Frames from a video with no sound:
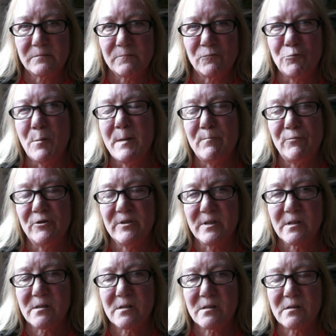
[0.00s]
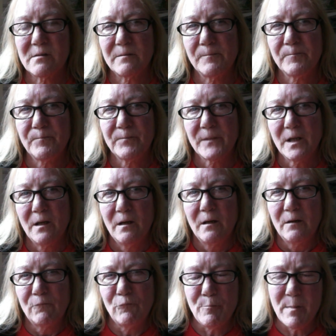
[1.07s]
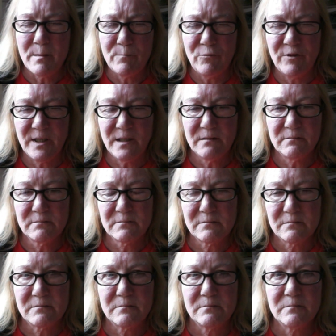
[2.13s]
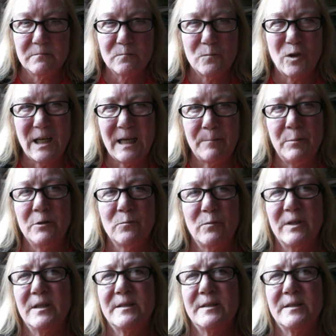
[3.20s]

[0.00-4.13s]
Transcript: remembrance. Remembering what happened when